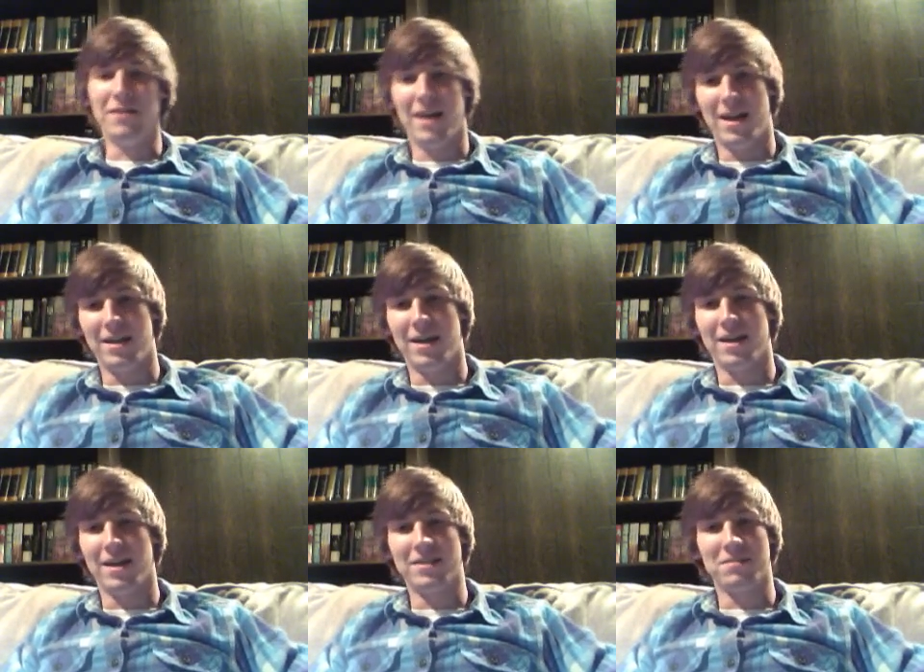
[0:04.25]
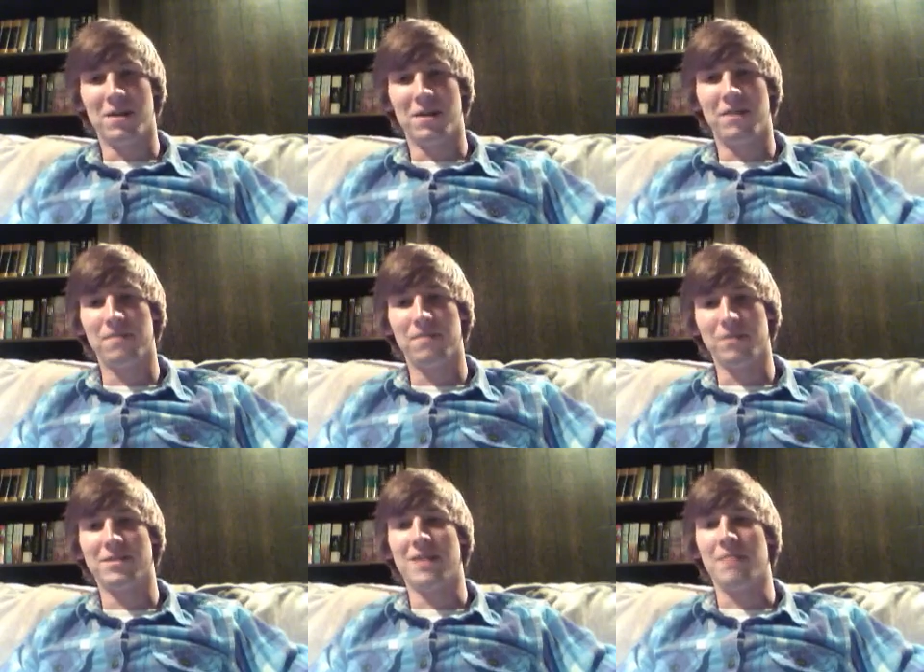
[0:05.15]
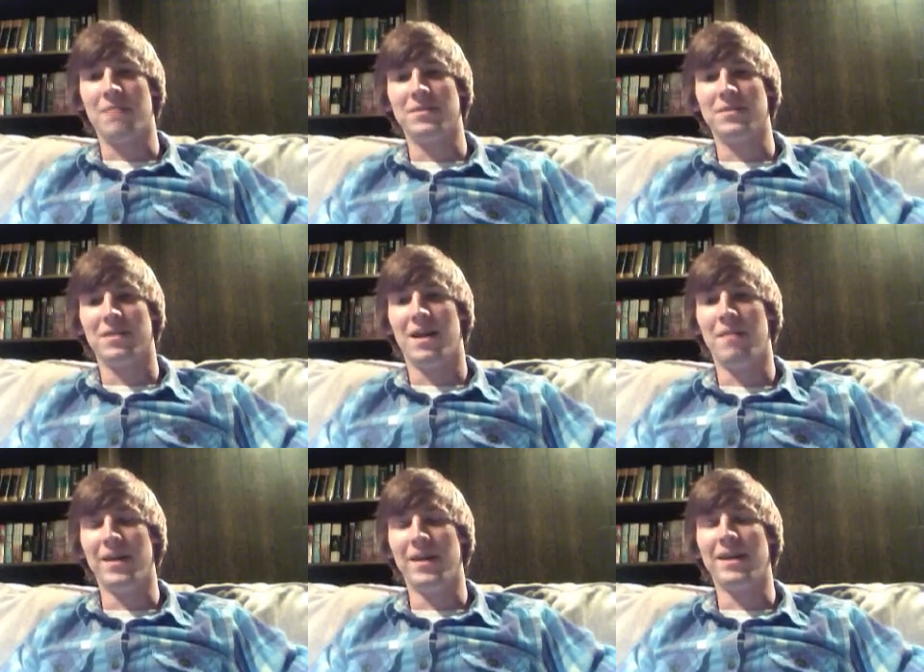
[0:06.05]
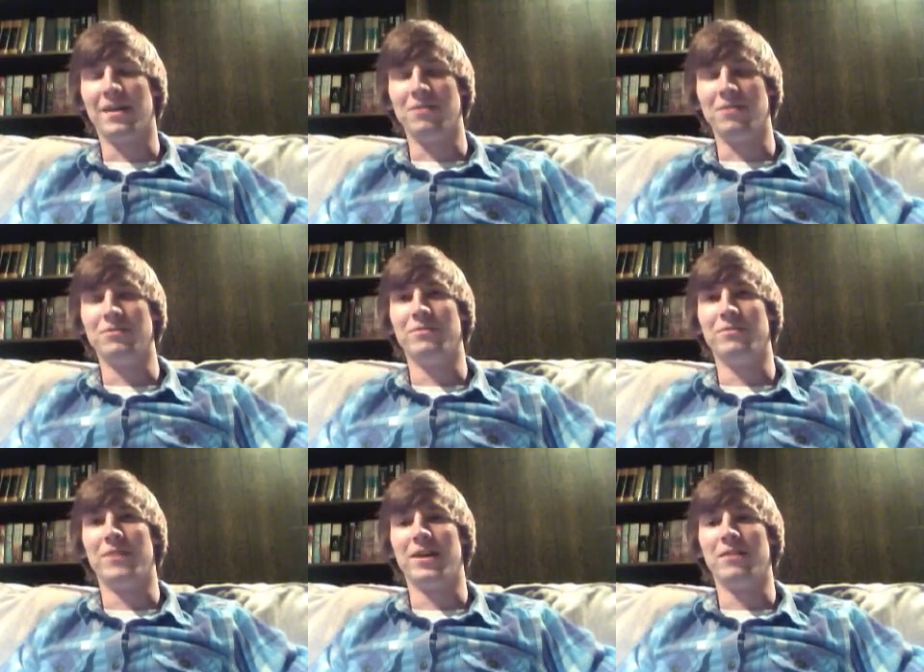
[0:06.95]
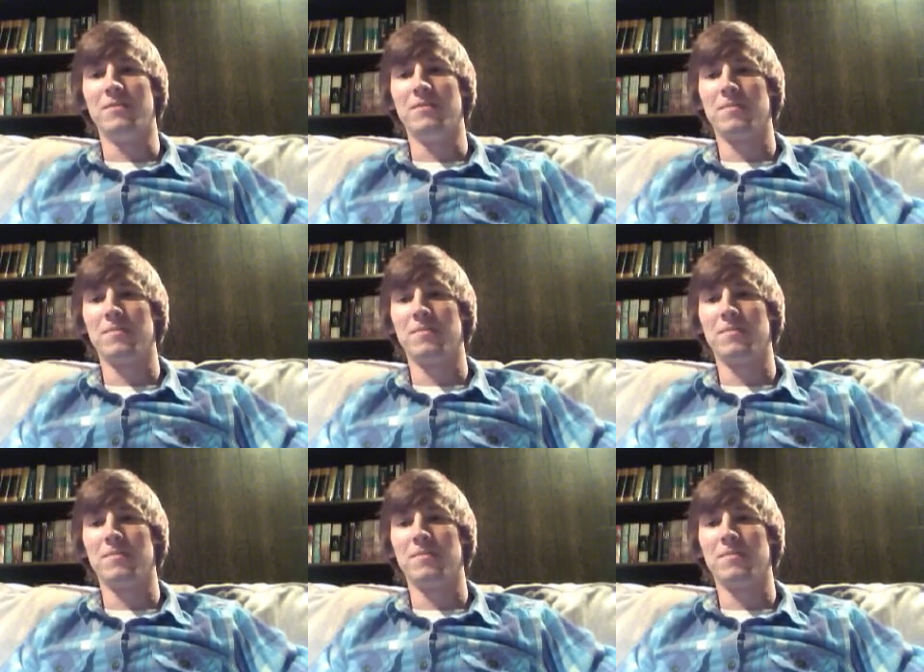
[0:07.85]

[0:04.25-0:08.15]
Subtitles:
and this is my first attempt at making a YouTube video.